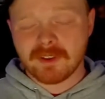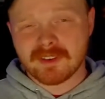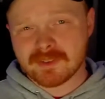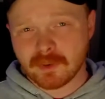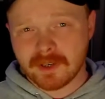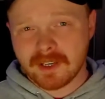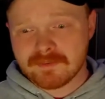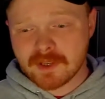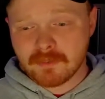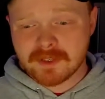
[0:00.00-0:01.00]
the story of
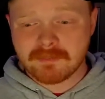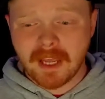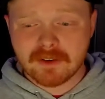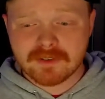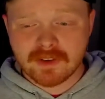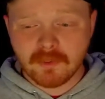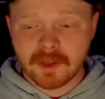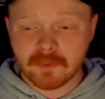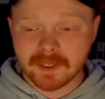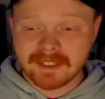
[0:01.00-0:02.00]
Soma Spider So
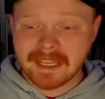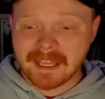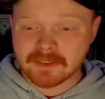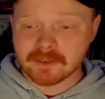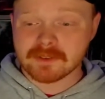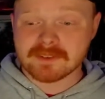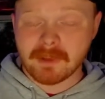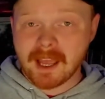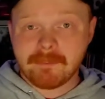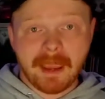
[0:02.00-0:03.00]
What really enters
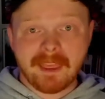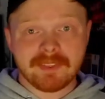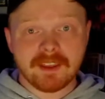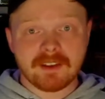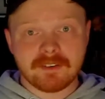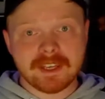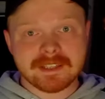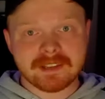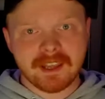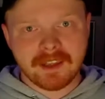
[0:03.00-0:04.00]
my pantheon of
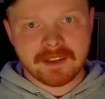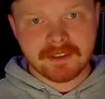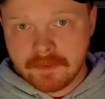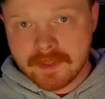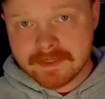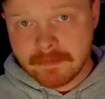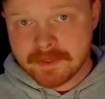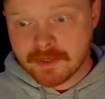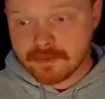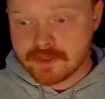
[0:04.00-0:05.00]
isekai. In this
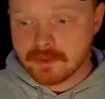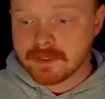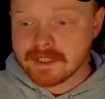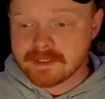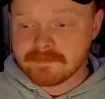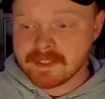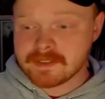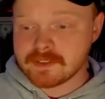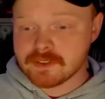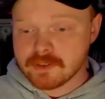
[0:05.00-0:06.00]
episode, Julius
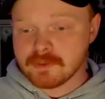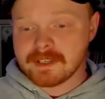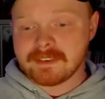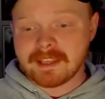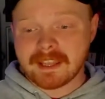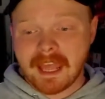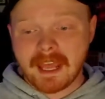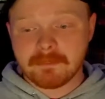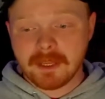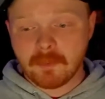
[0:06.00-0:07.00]
visits Shun at the
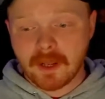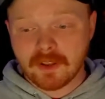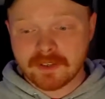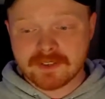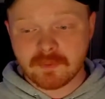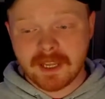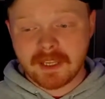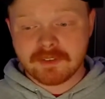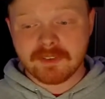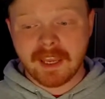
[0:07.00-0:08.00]
academy while on his way
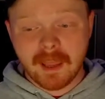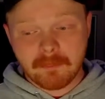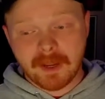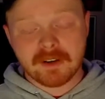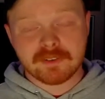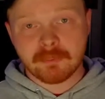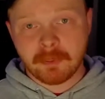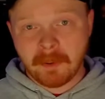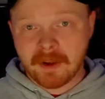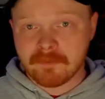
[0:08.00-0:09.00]
to the Empire to
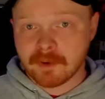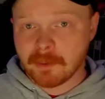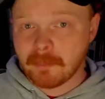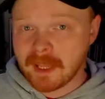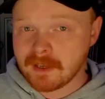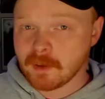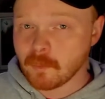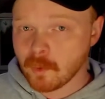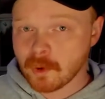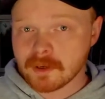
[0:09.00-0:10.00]
prepare for an impending
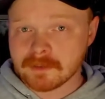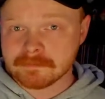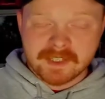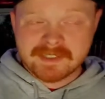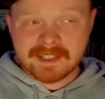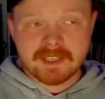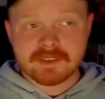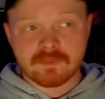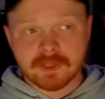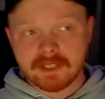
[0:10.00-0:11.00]
war. This scene
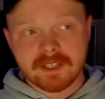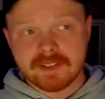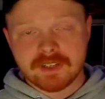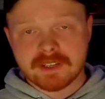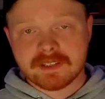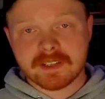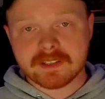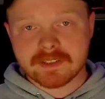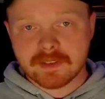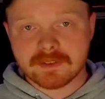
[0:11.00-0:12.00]
is really just an
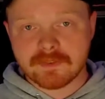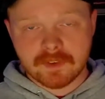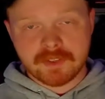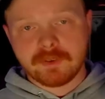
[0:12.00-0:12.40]
excuse for two